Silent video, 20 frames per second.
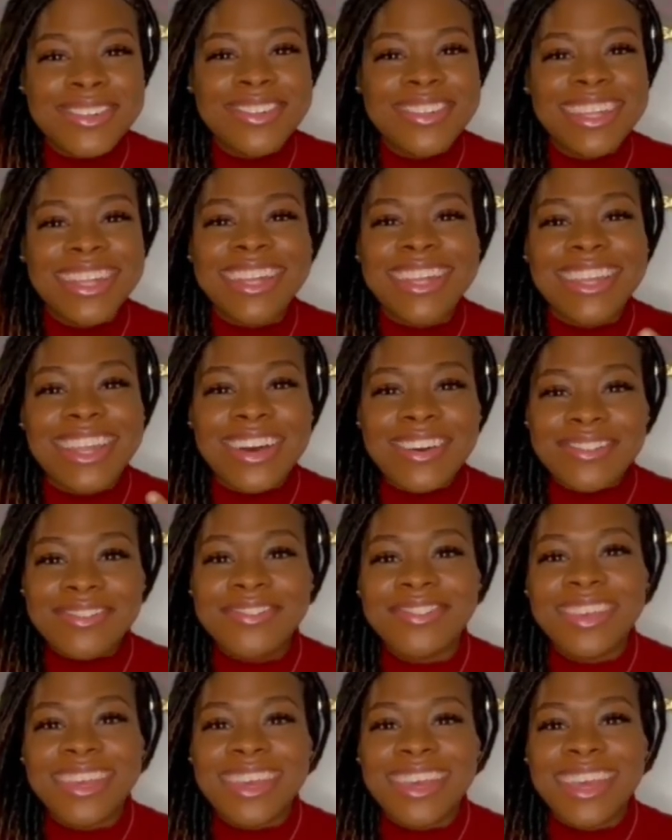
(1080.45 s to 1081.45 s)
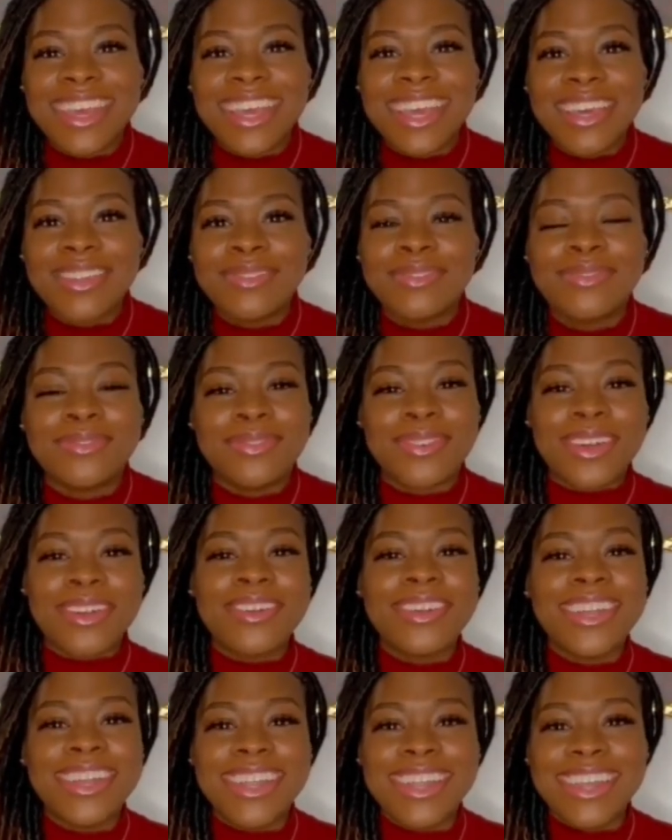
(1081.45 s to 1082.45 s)
and loving and
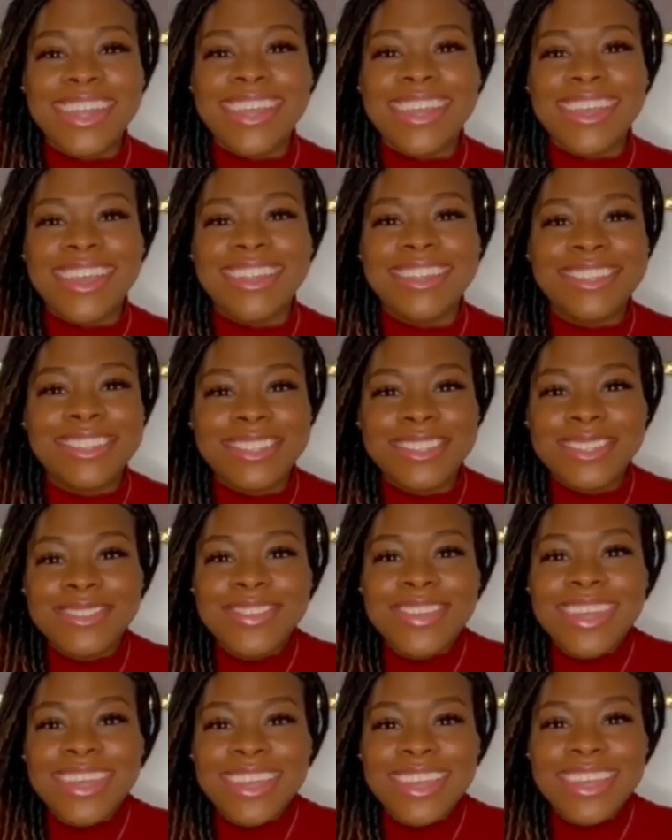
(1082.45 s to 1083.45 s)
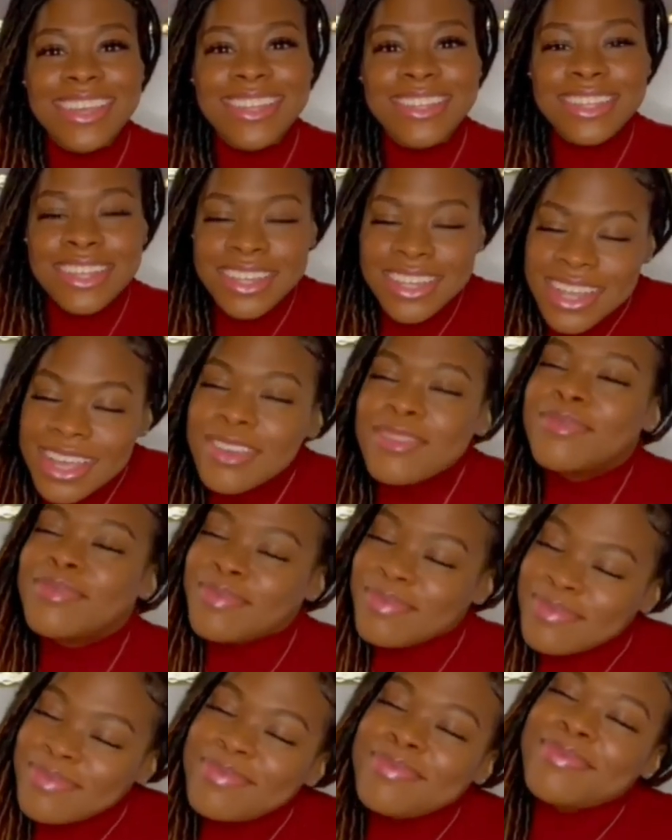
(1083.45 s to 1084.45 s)
furry and sweet, and they
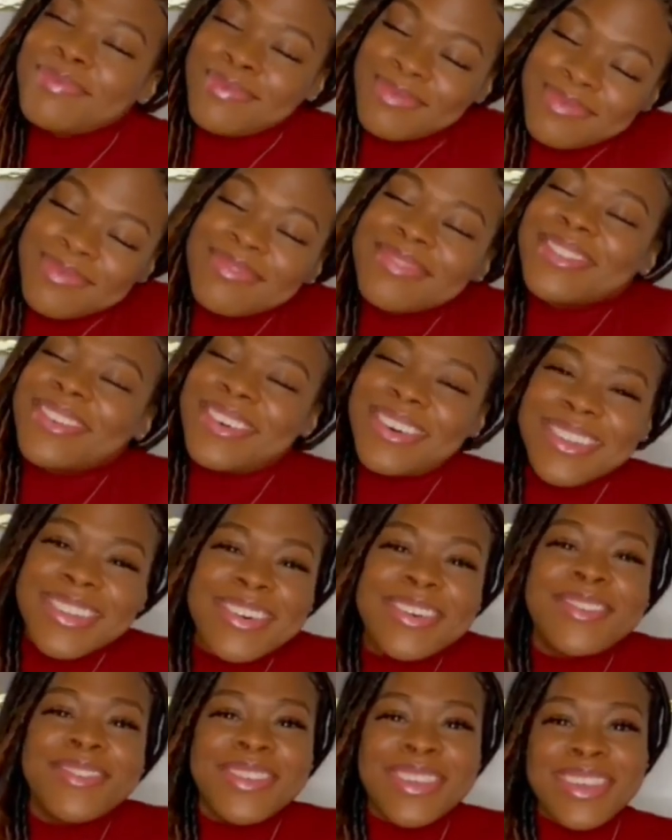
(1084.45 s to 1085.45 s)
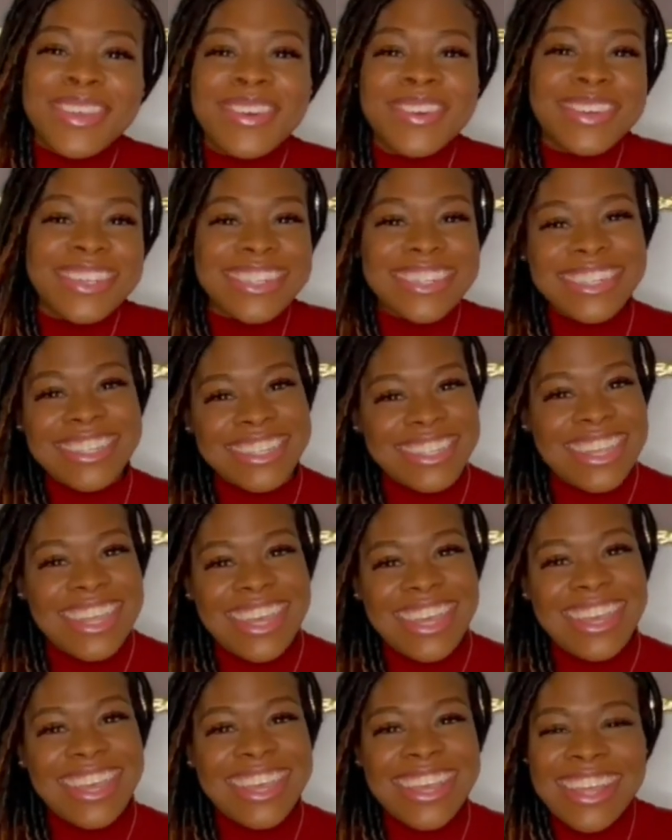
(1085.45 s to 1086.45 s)
all over you. It's just
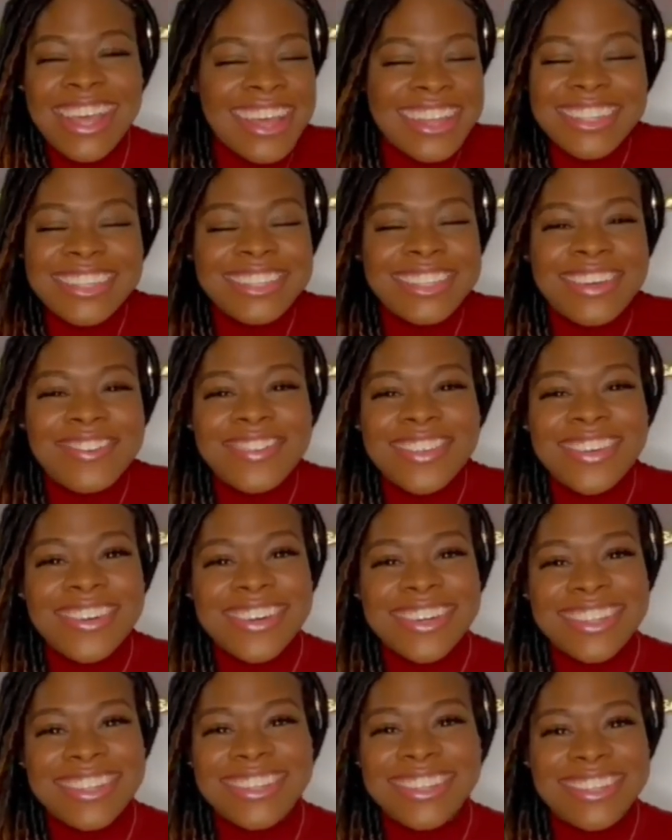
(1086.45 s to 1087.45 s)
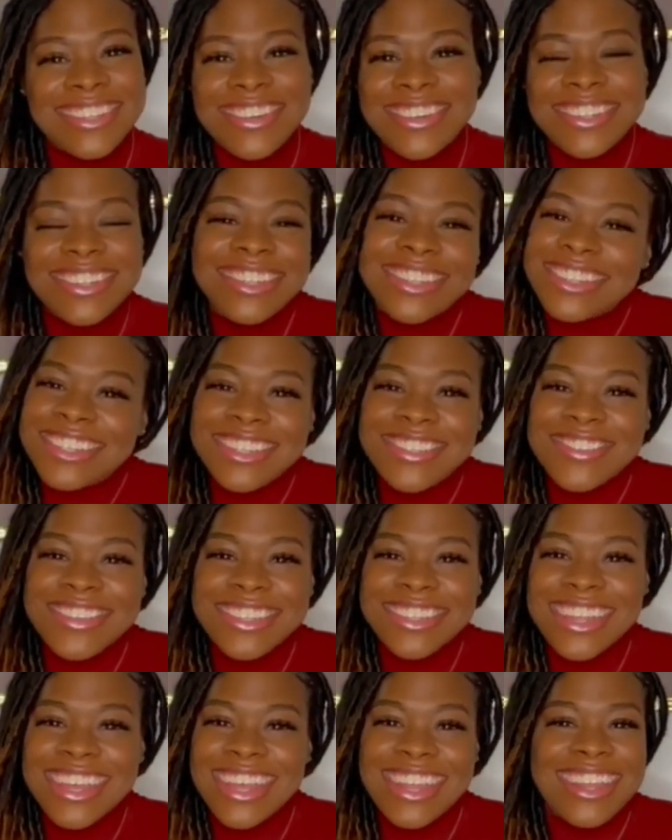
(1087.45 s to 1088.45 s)
like, I just love dogs. Dogs are just where
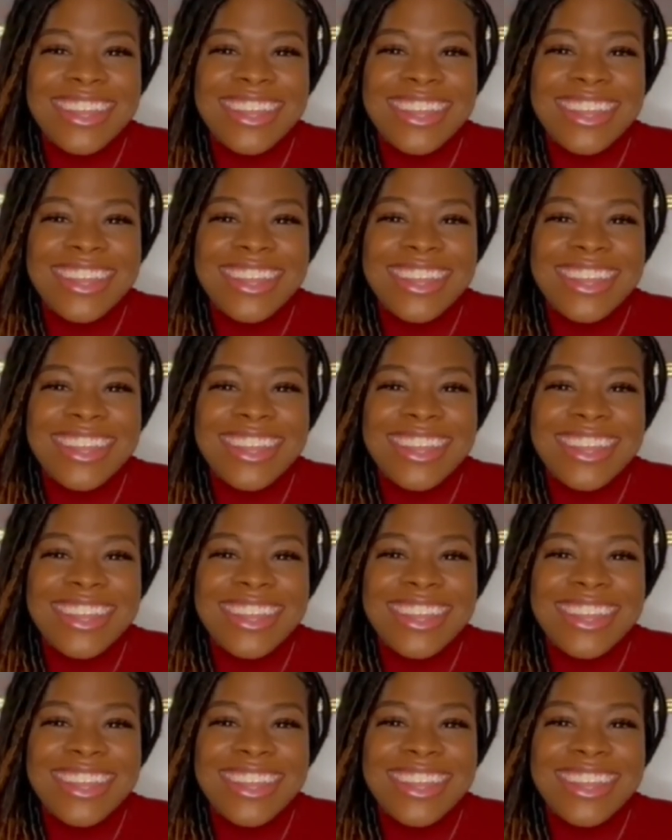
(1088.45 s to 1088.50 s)
it's at.